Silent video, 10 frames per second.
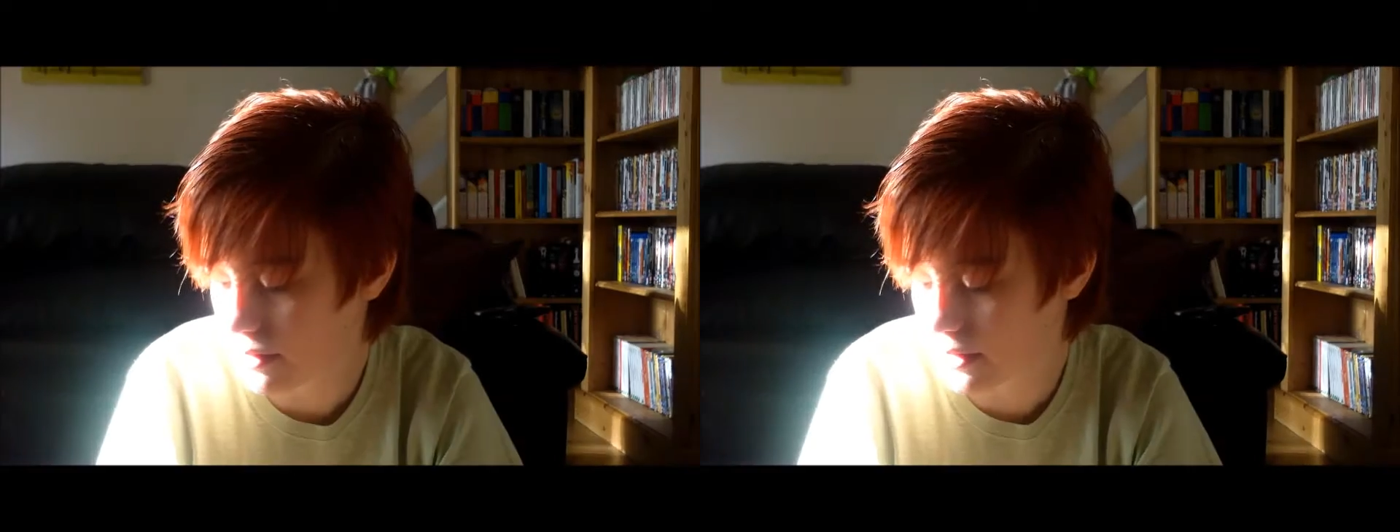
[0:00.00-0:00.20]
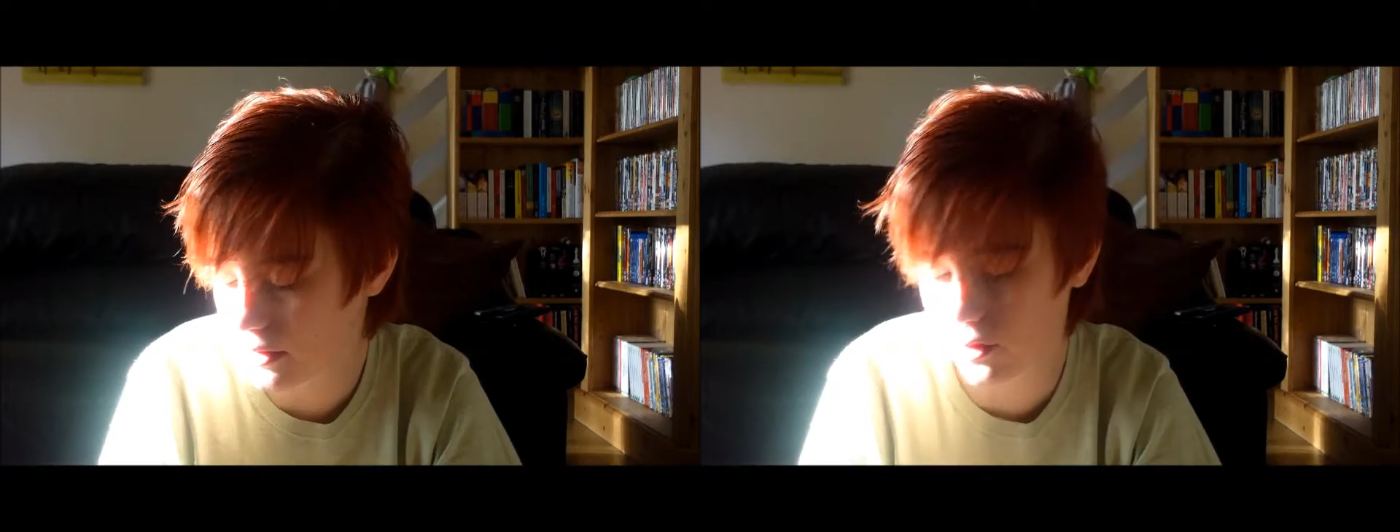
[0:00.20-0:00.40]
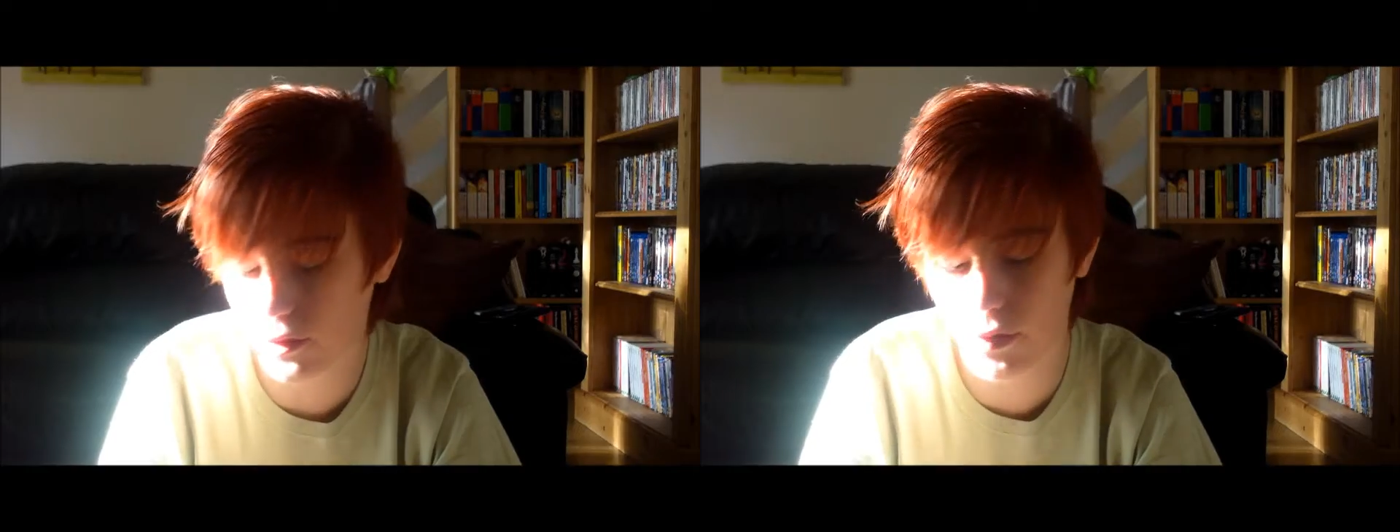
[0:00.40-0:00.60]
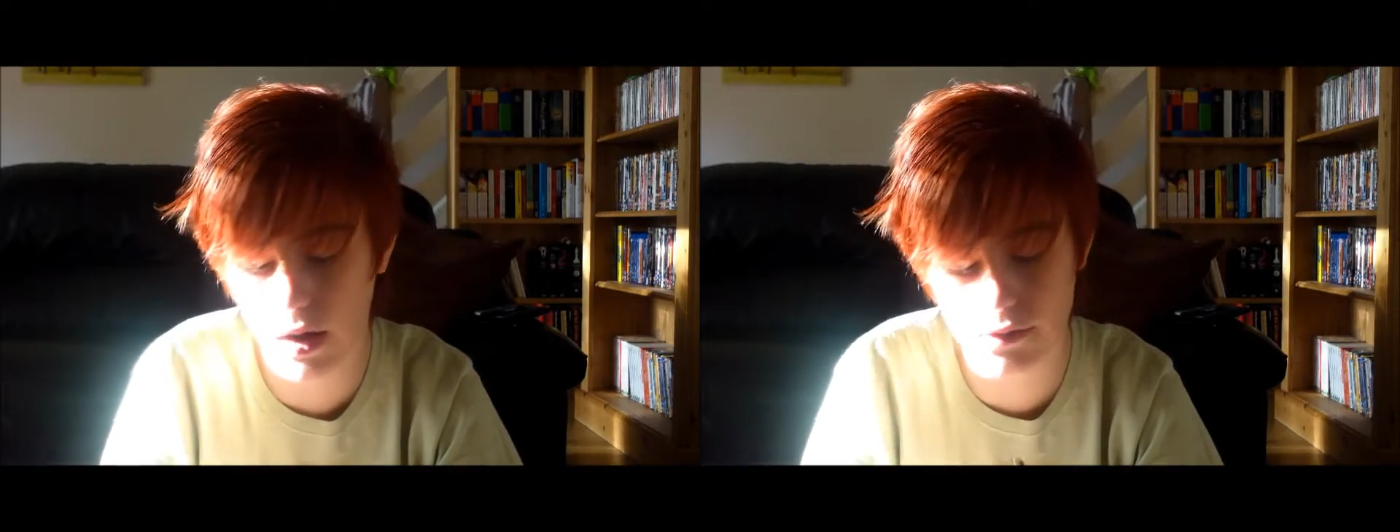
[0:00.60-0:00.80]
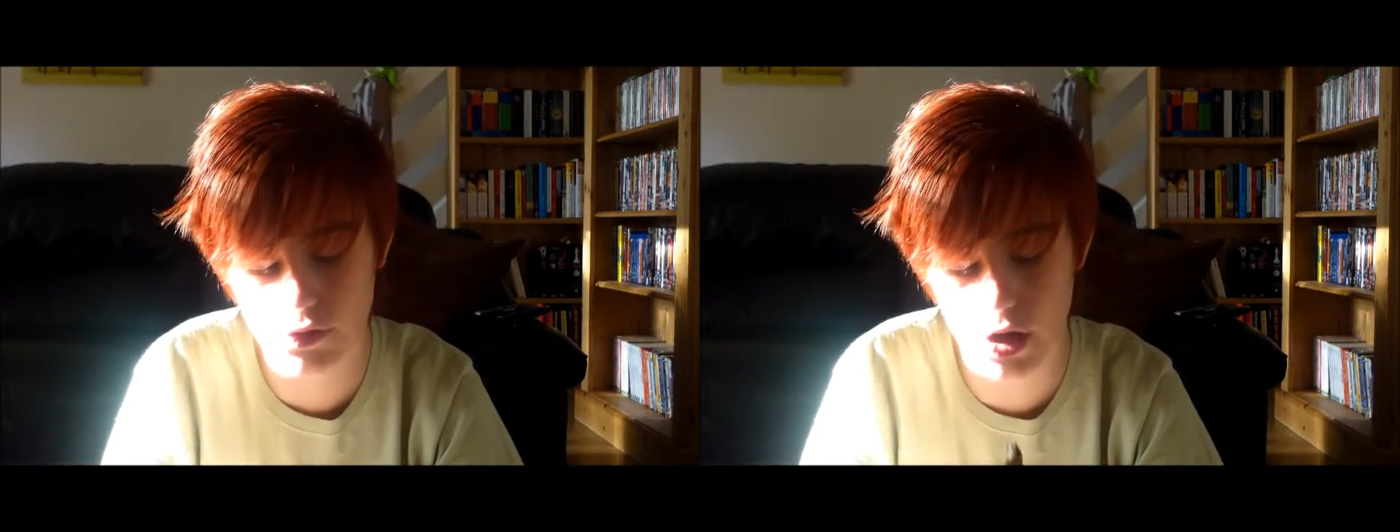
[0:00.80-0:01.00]
This is
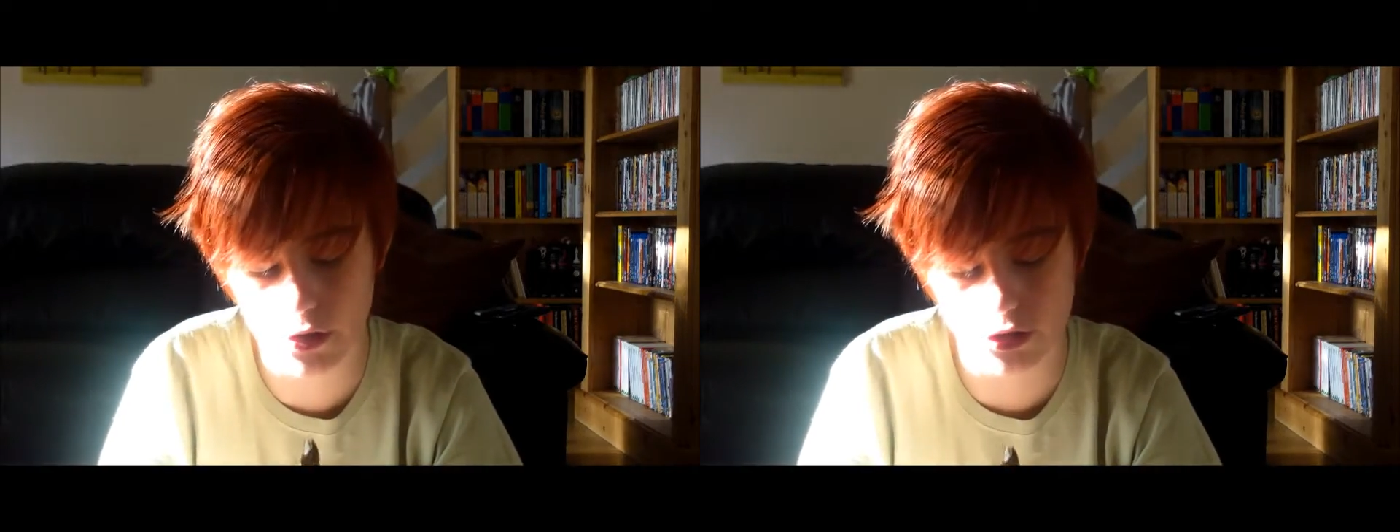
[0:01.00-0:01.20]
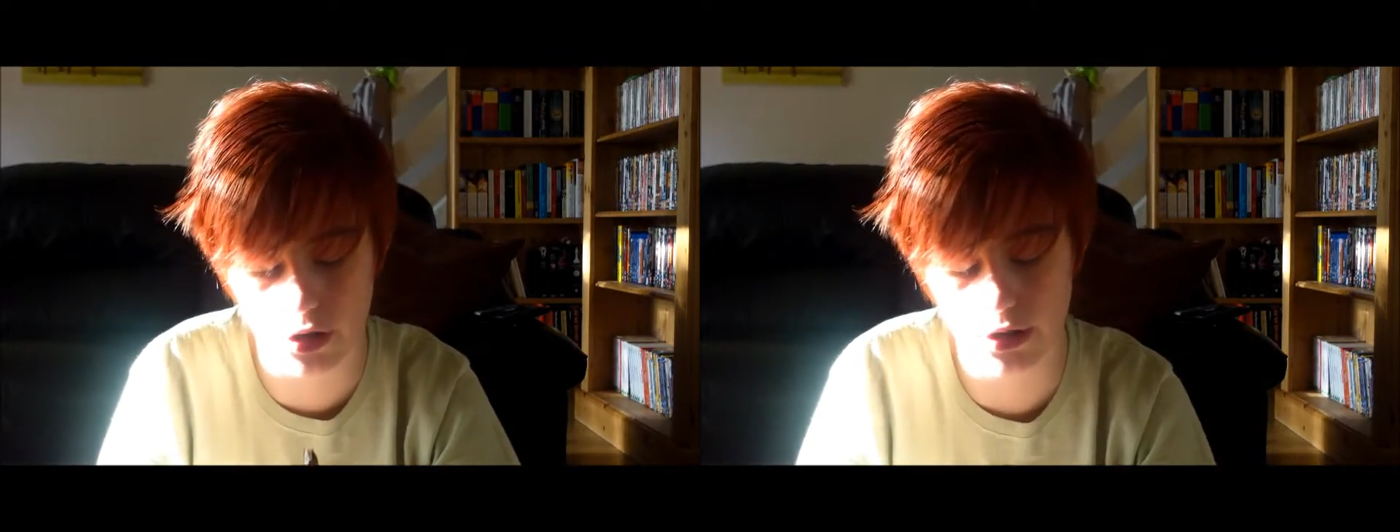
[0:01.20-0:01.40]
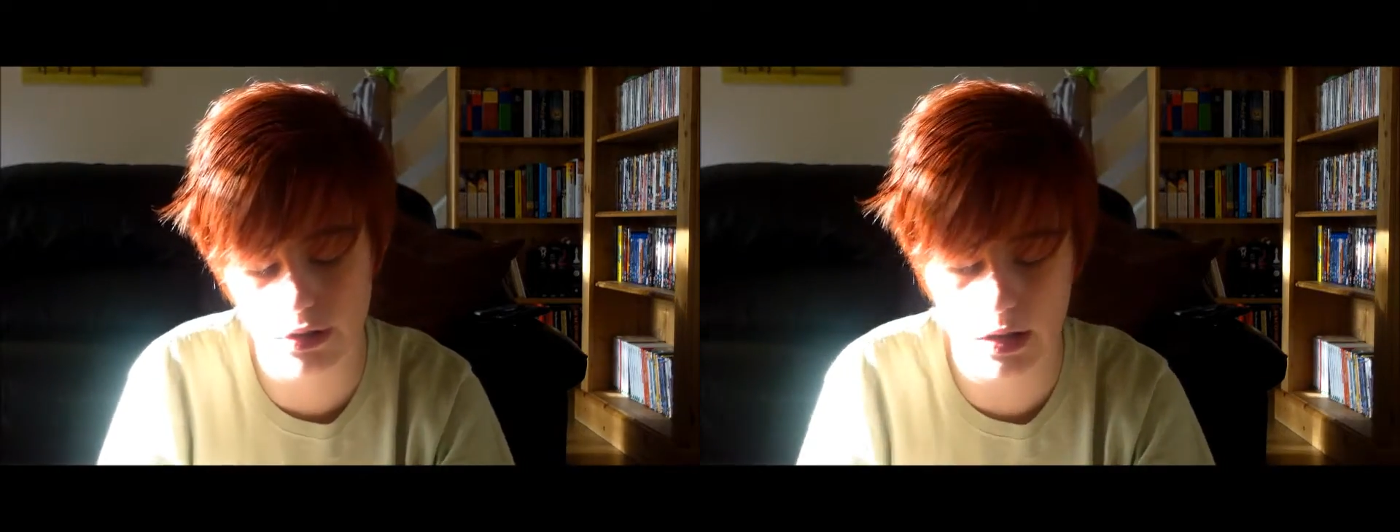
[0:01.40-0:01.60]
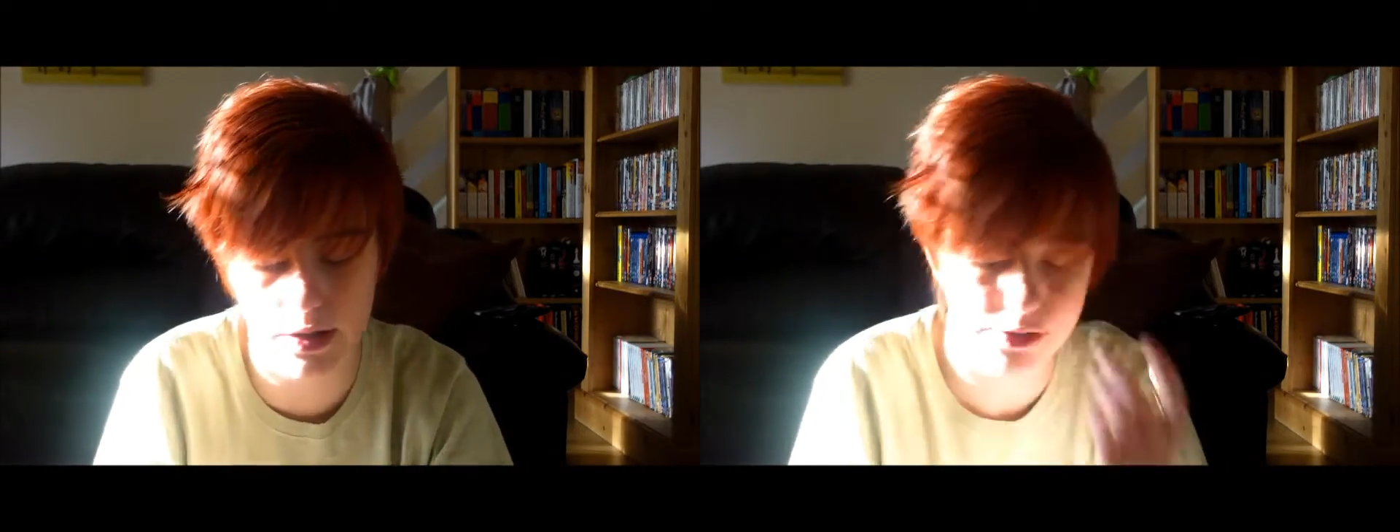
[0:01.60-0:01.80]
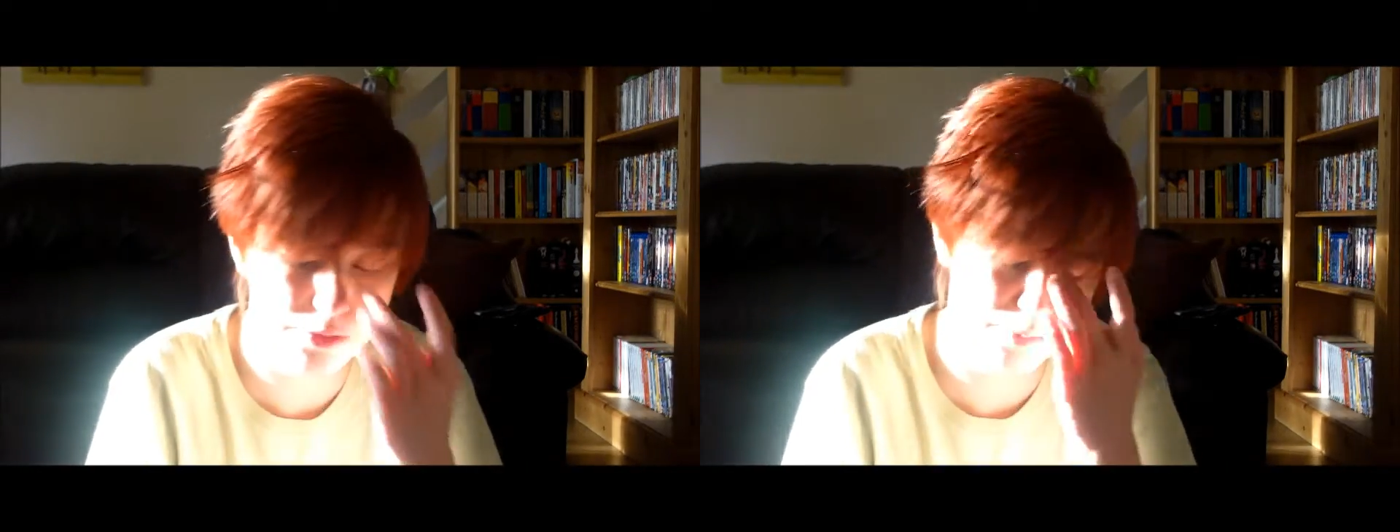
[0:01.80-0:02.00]
5-star chocolate,
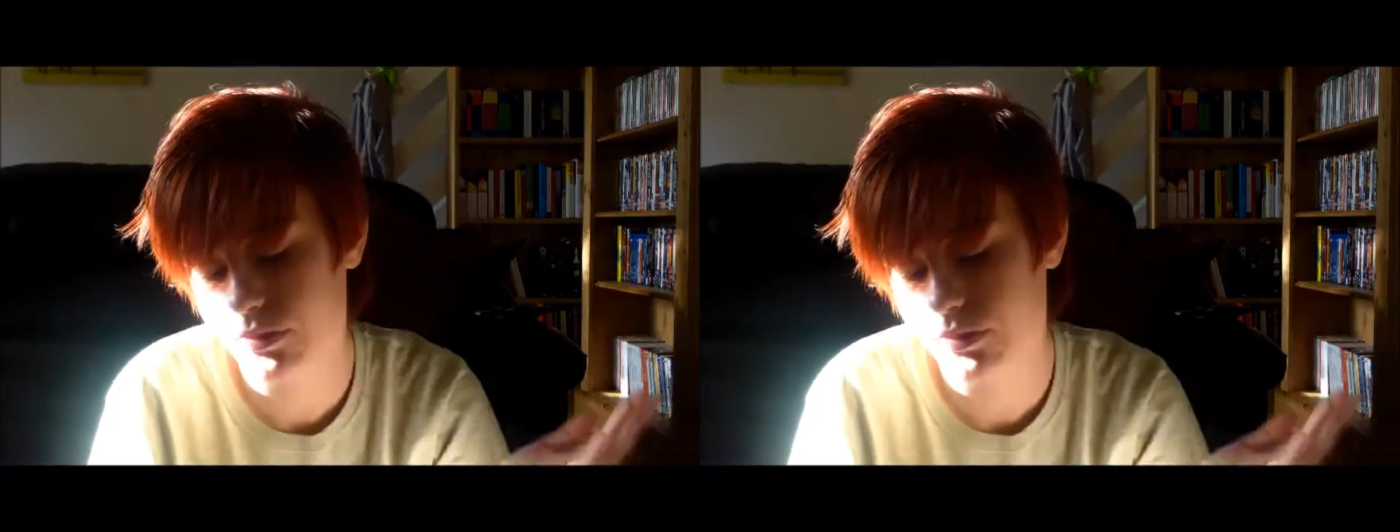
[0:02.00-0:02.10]
guys.